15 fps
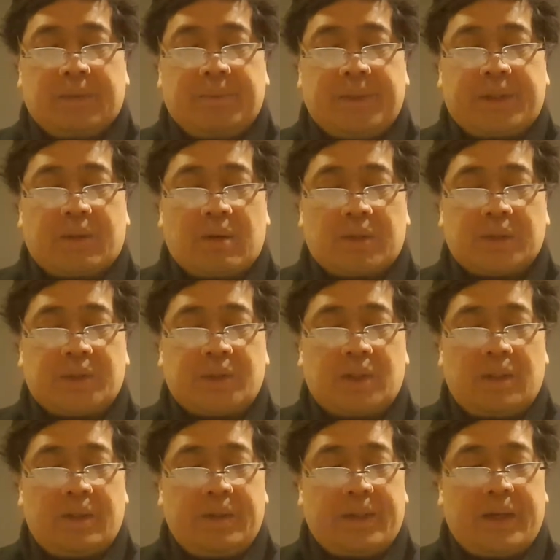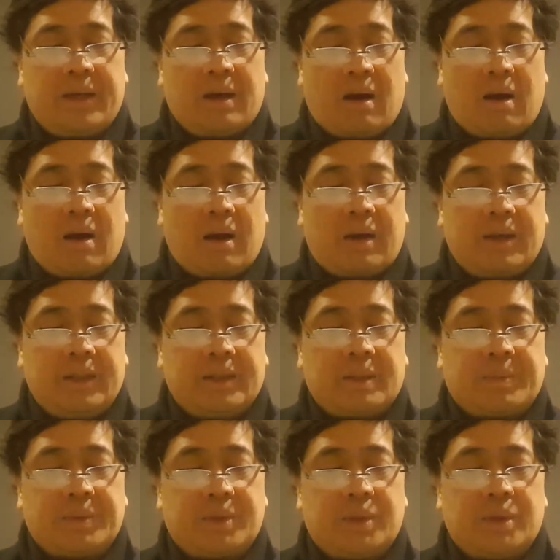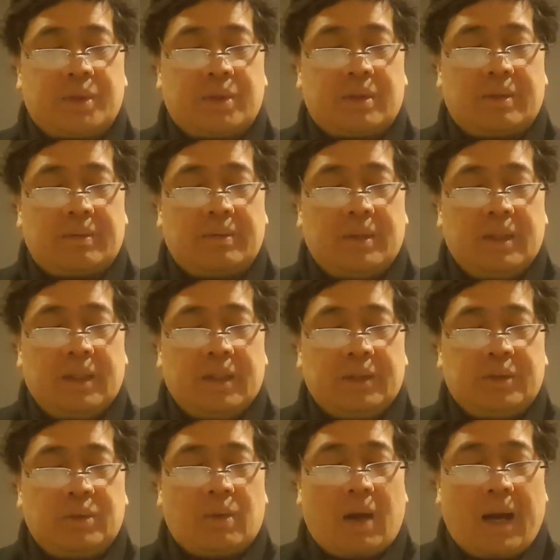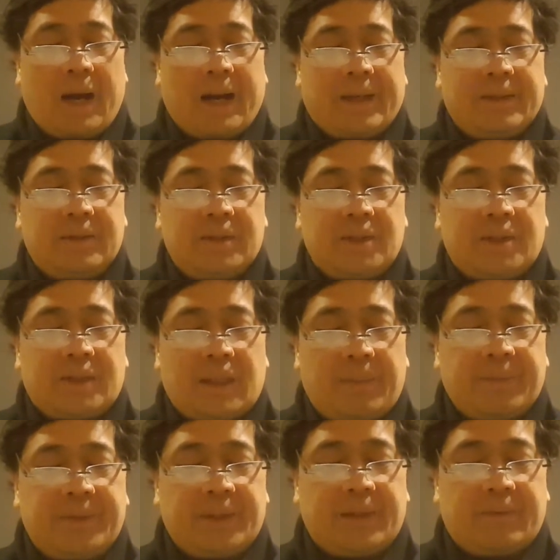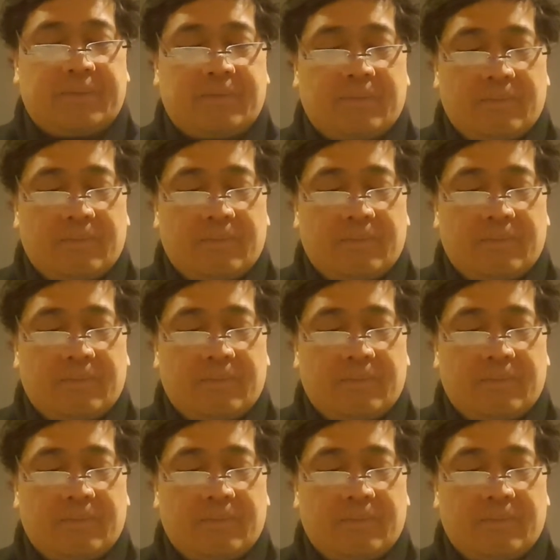because they are in the position to add something.